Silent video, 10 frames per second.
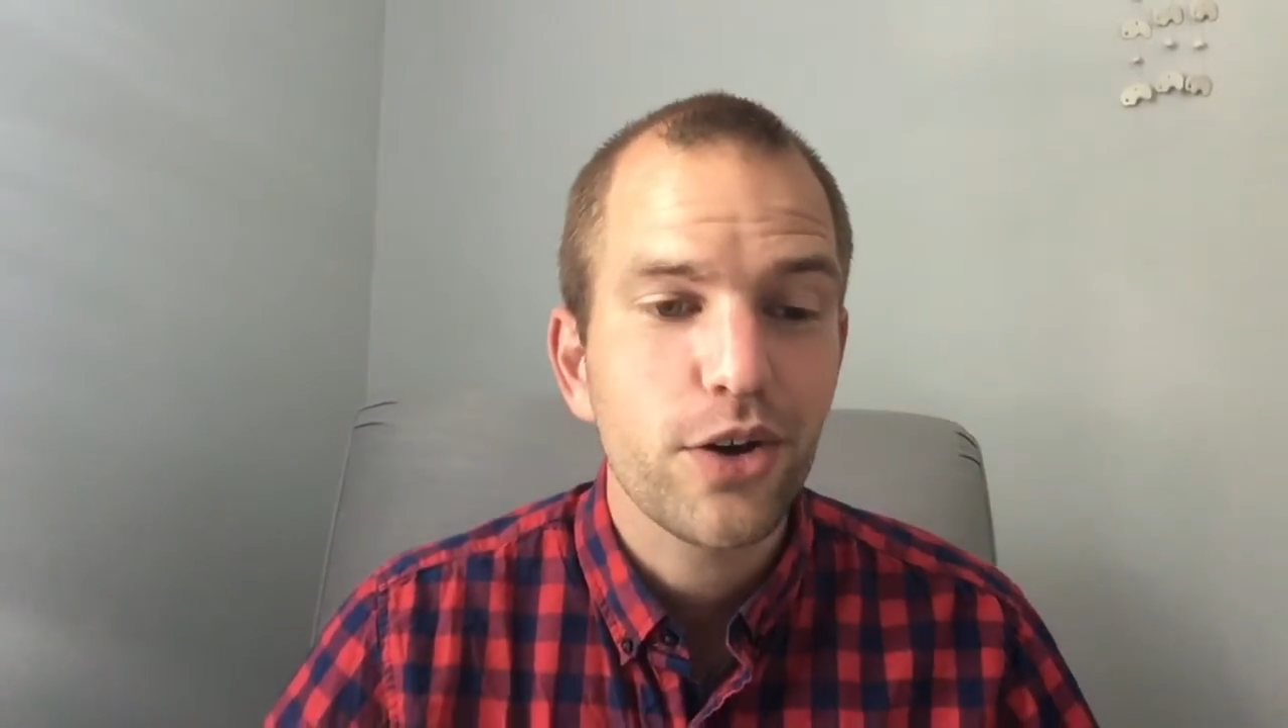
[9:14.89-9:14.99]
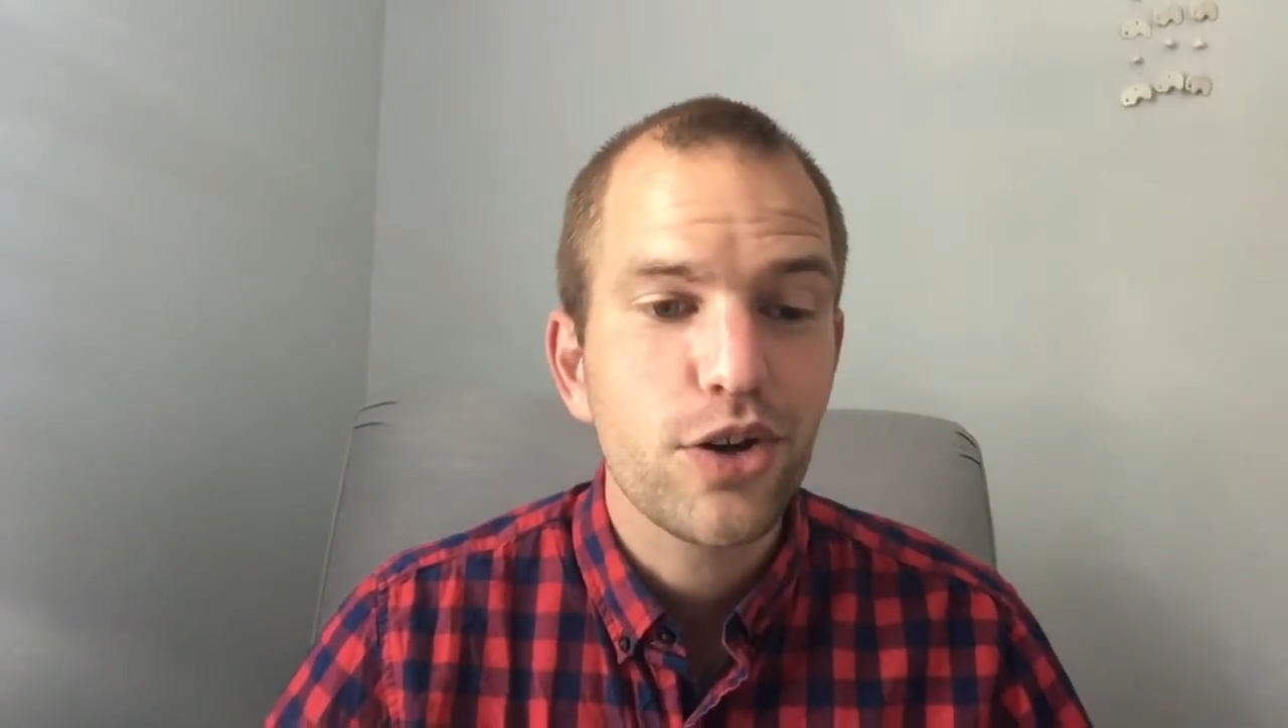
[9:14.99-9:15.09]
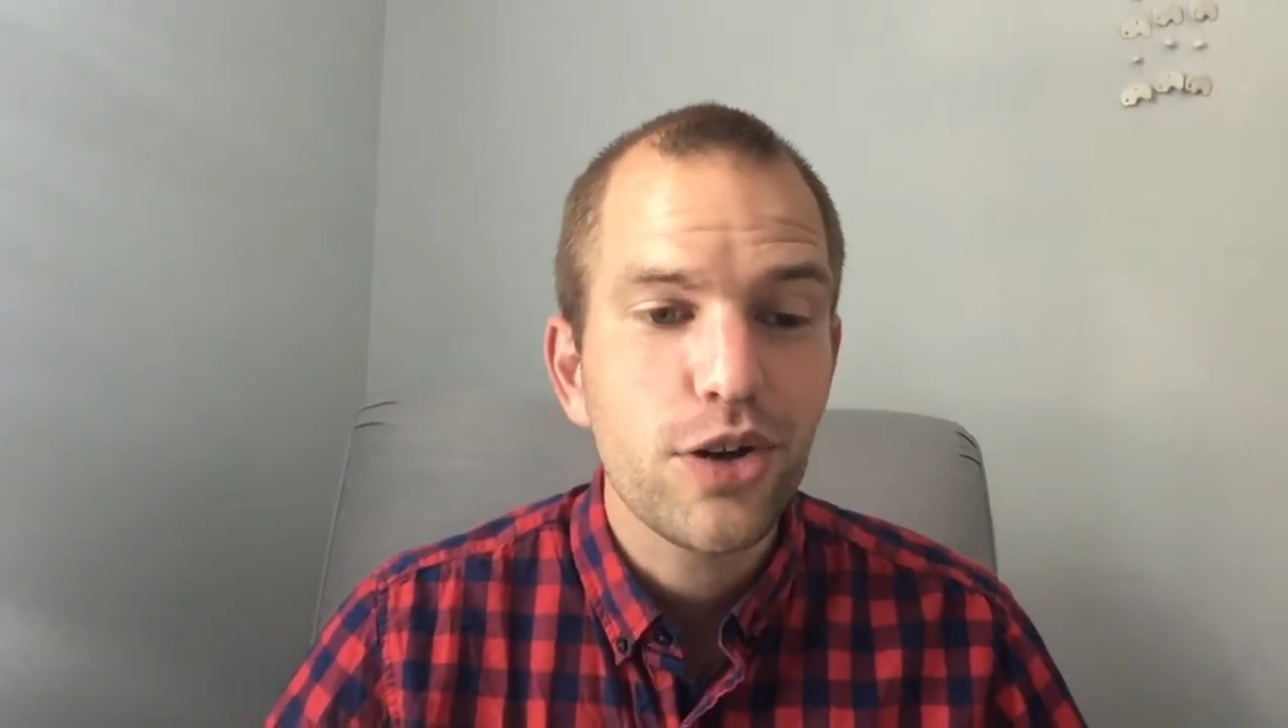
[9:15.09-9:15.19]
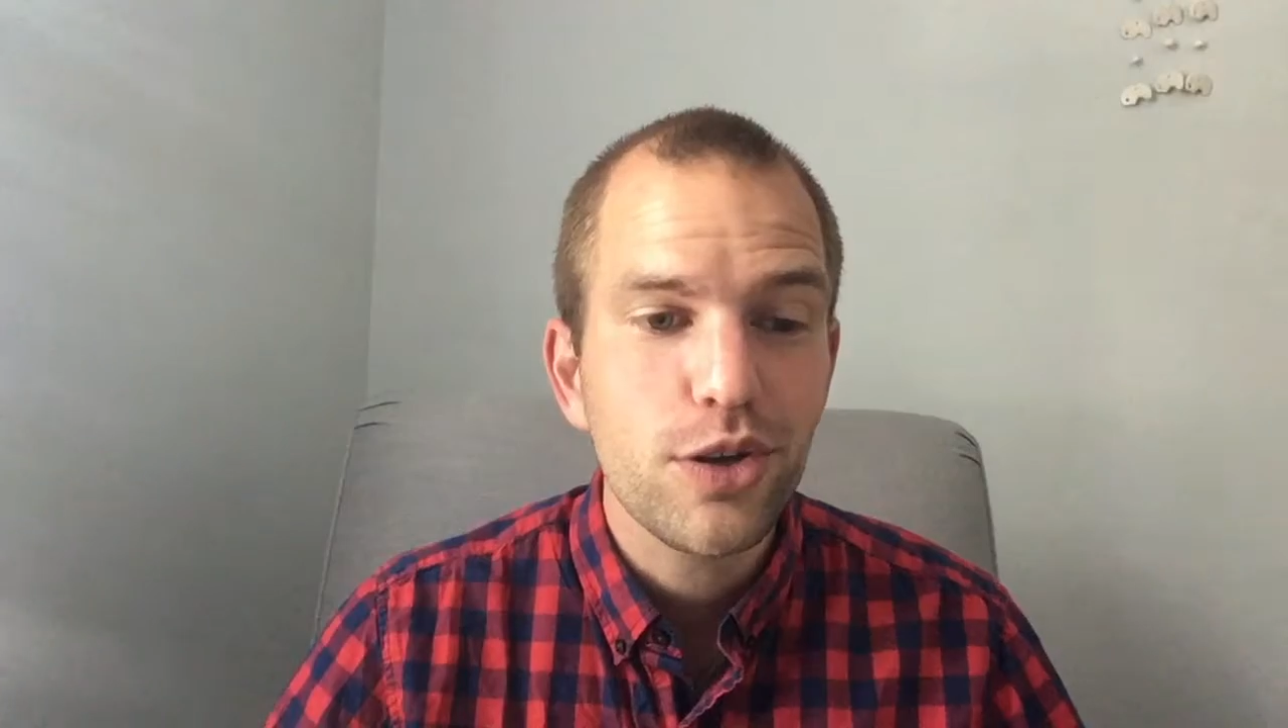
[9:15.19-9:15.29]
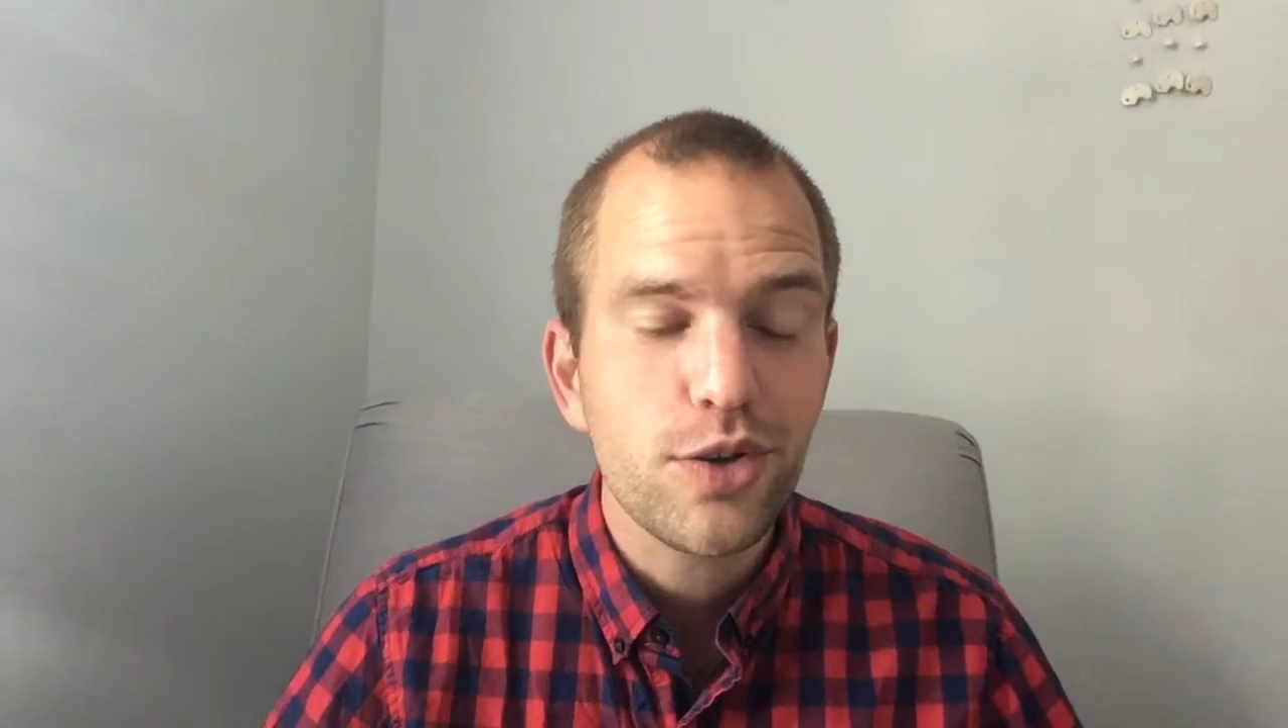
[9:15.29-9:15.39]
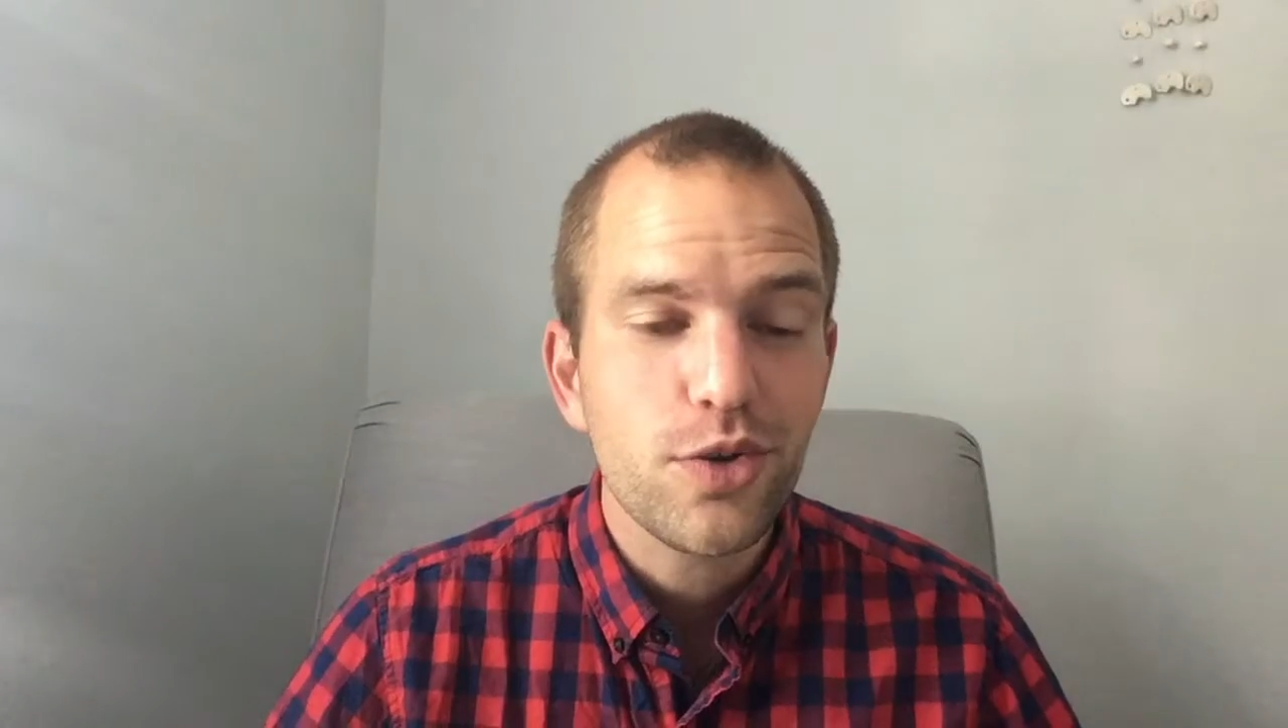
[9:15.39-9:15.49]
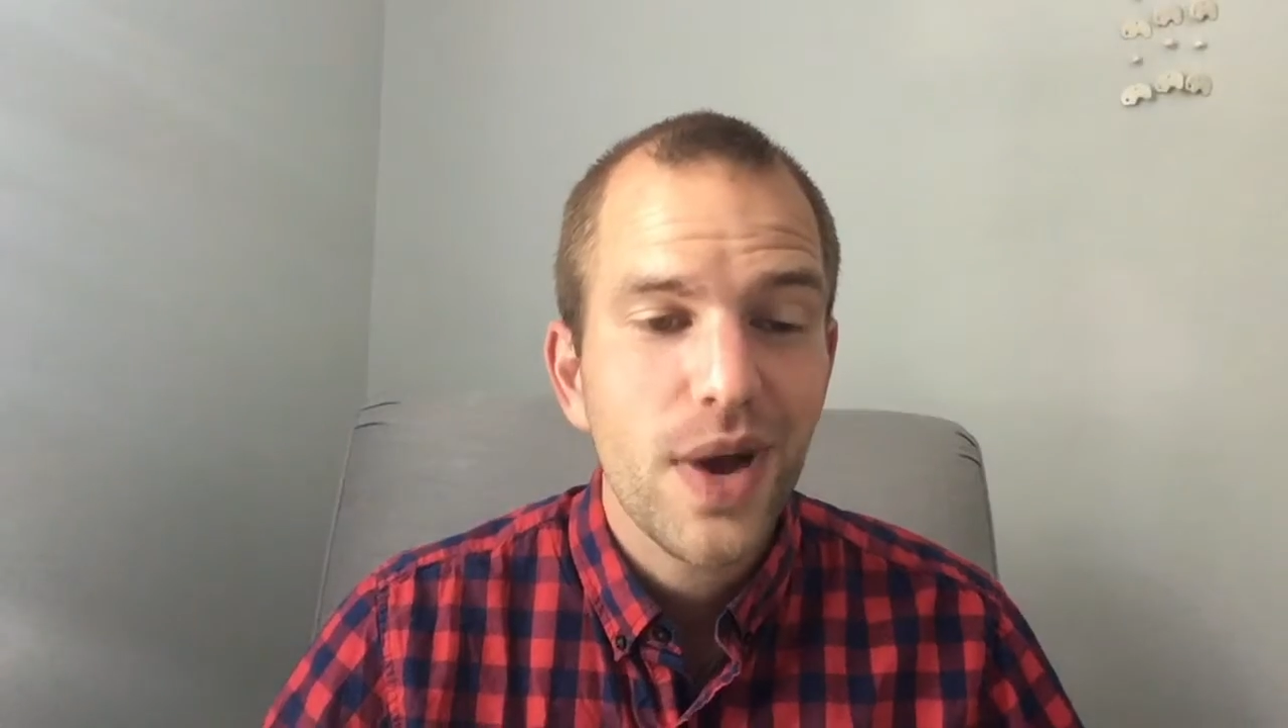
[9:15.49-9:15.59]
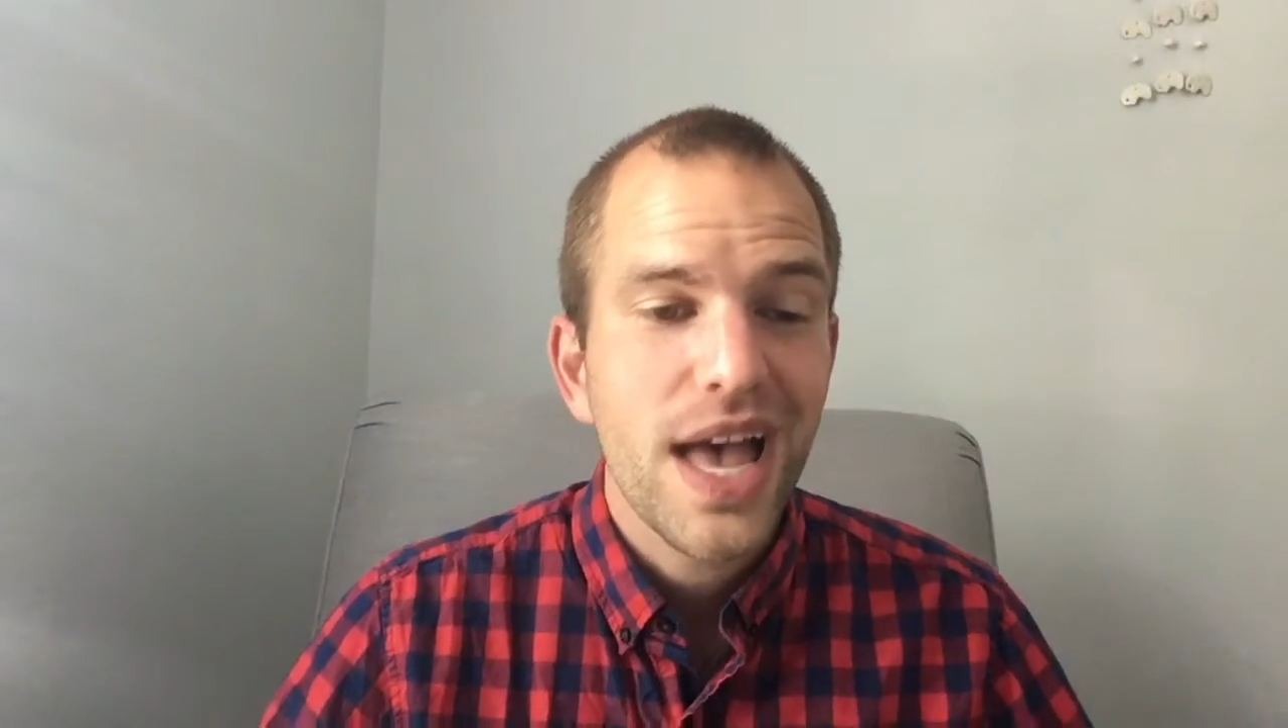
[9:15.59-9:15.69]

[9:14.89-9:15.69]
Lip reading: new